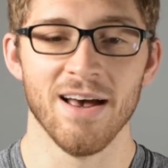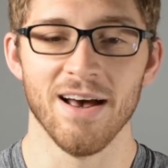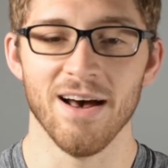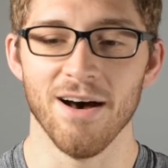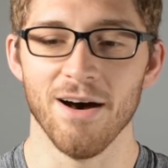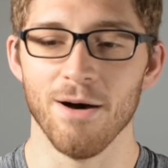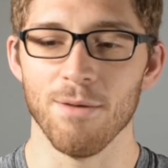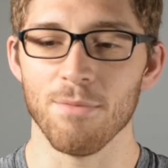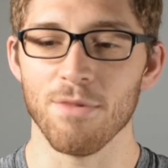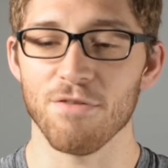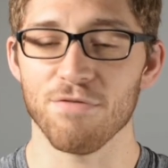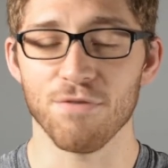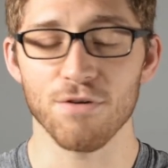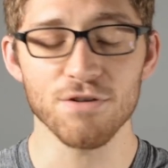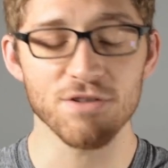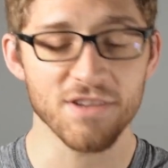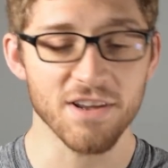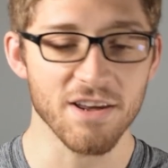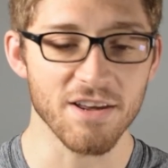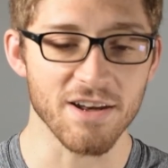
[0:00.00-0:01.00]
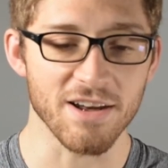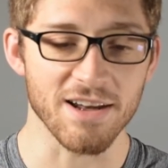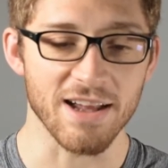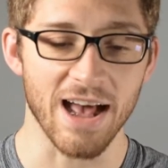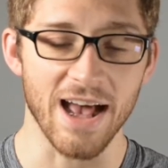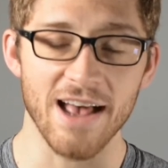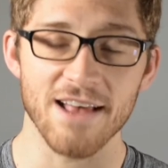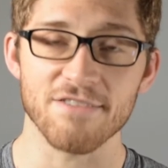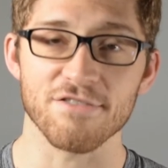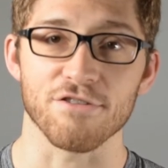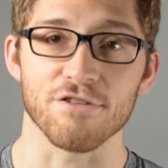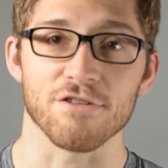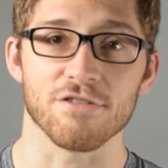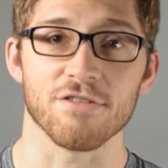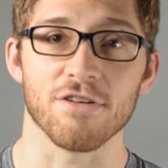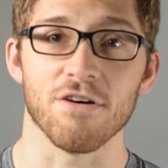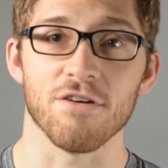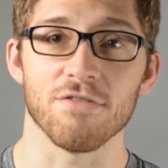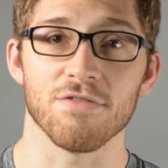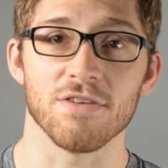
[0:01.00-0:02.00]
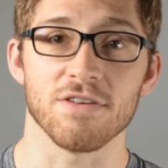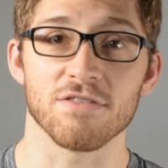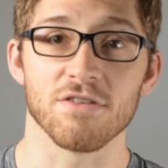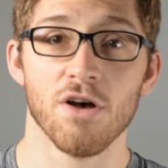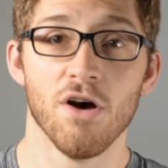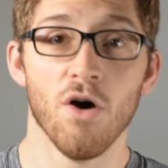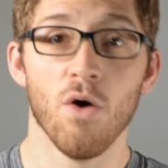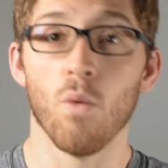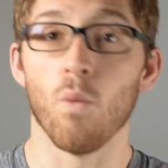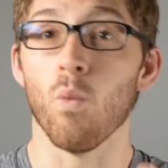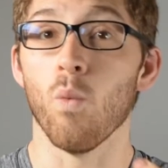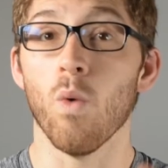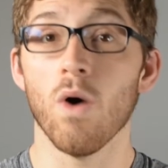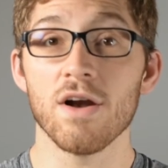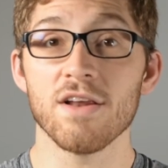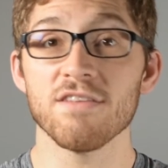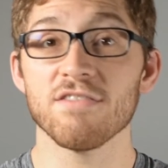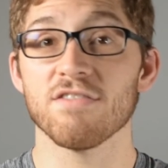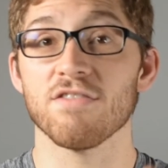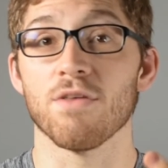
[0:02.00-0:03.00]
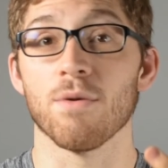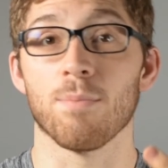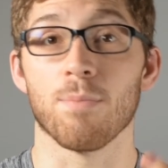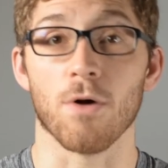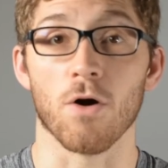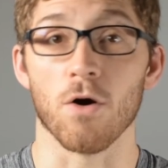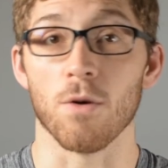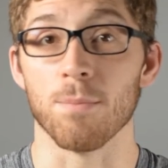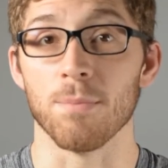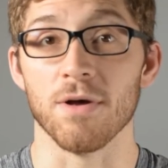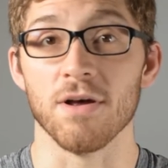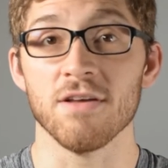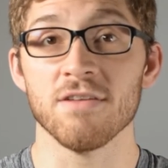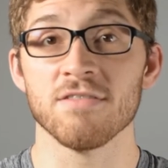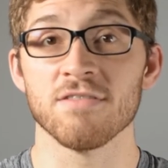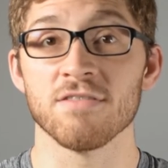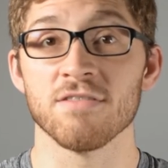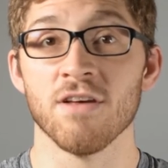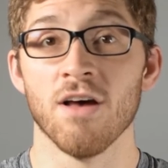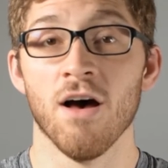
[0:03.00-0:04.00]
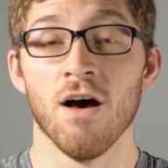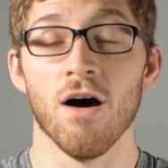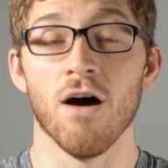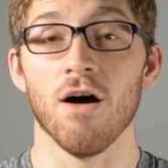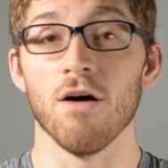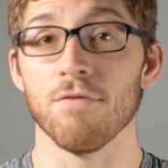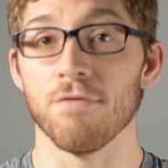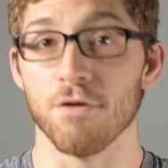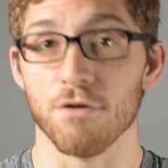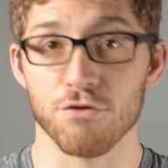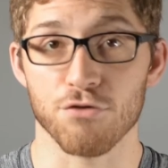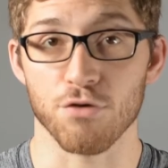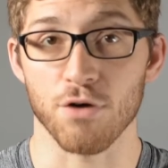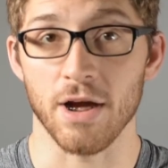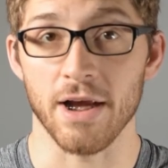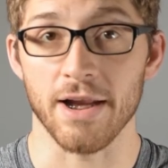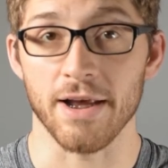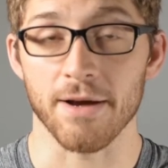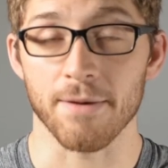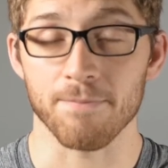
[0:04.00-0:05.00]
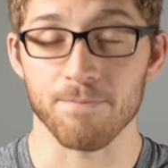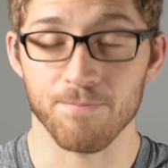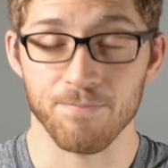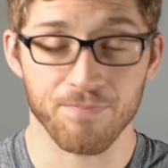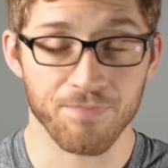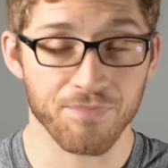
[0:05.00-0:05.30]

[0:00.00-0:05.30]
the first thing you need to ask yourself is, what is the purpose of your training?